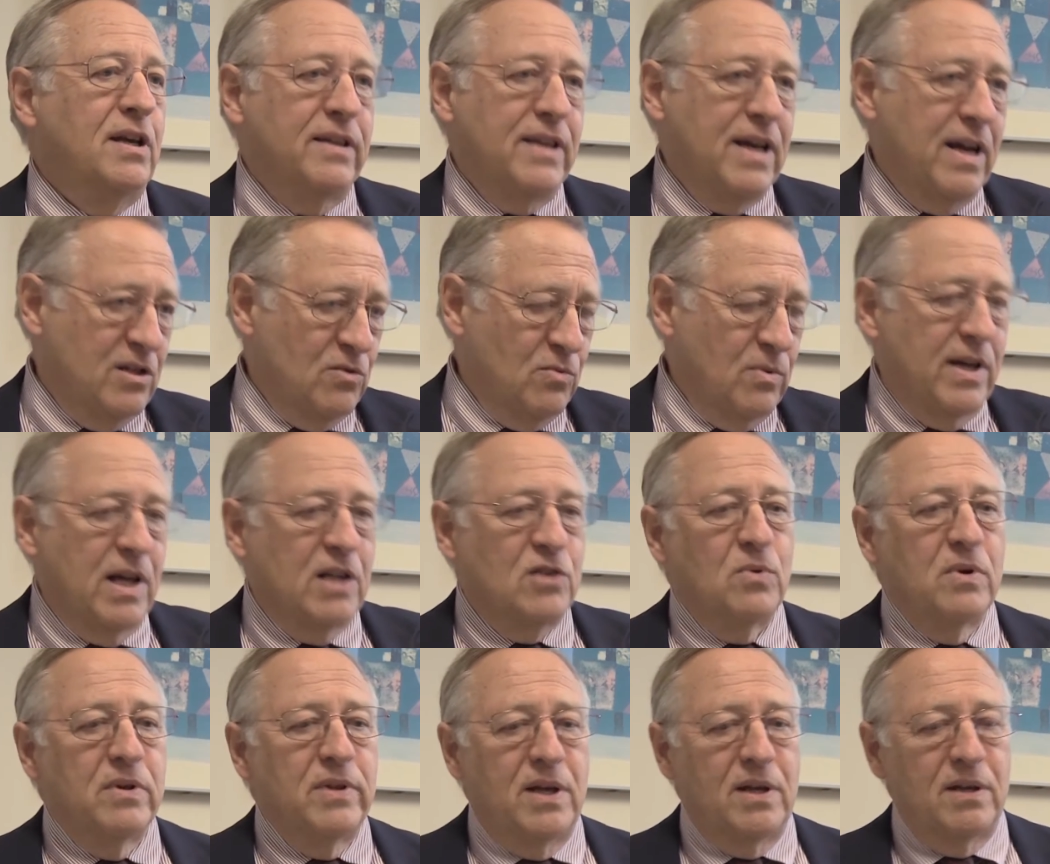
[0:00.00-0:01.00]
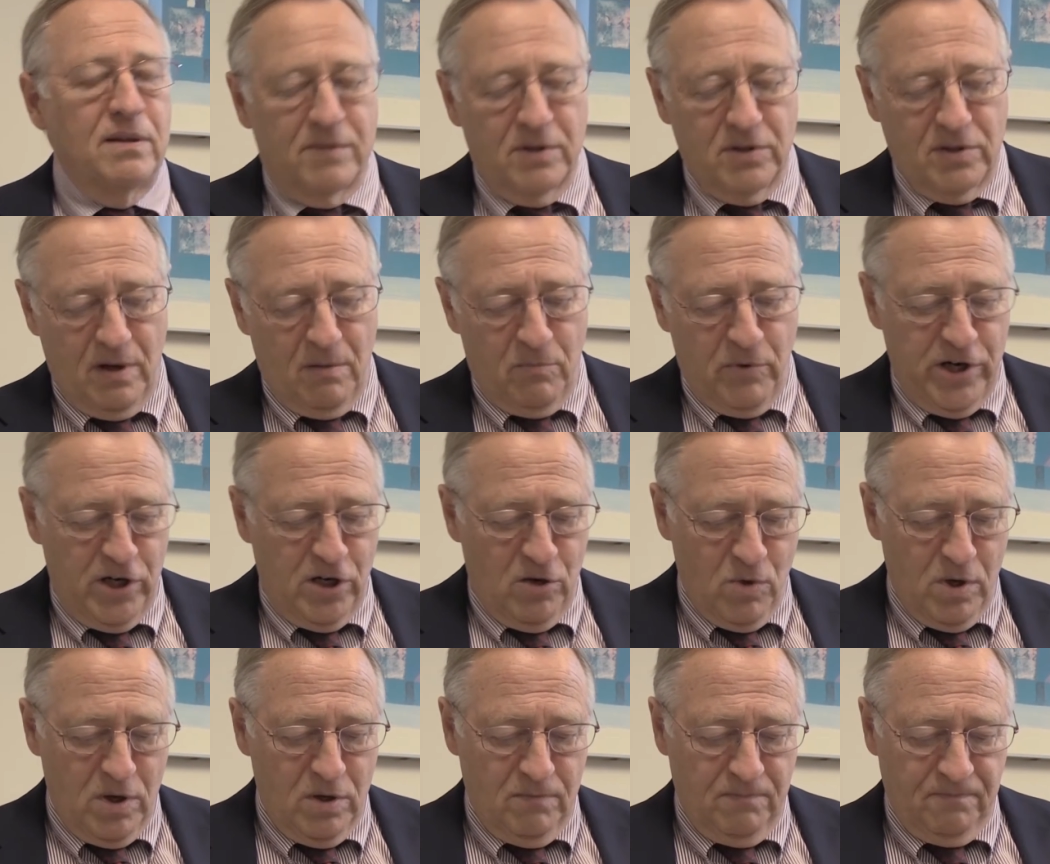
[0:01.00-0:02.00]
That's where the celebration
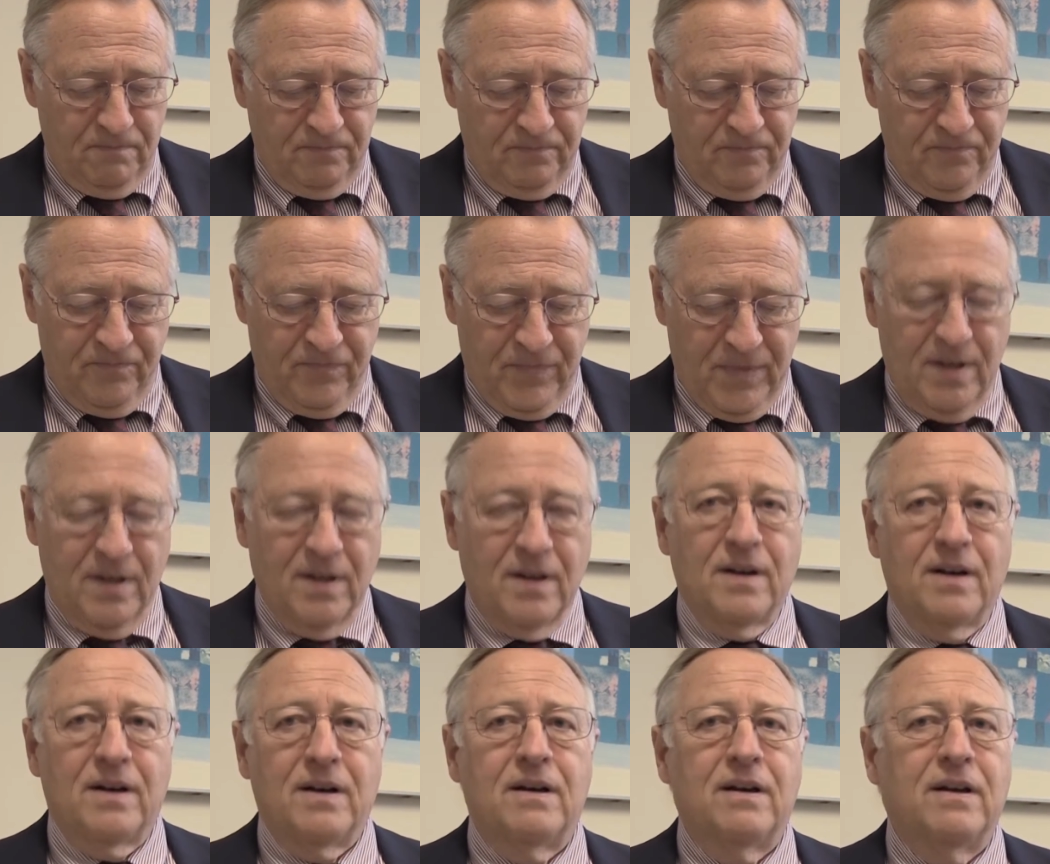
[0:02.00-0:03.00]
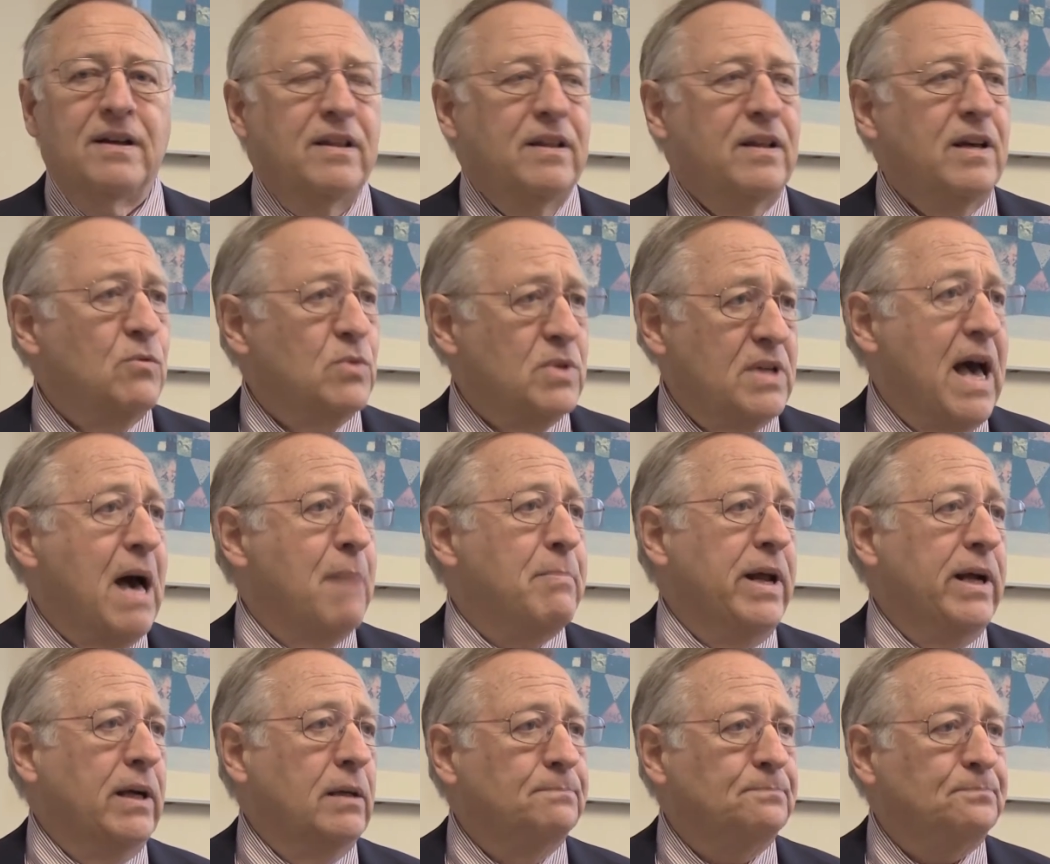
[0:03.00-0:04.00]
was. It was happening.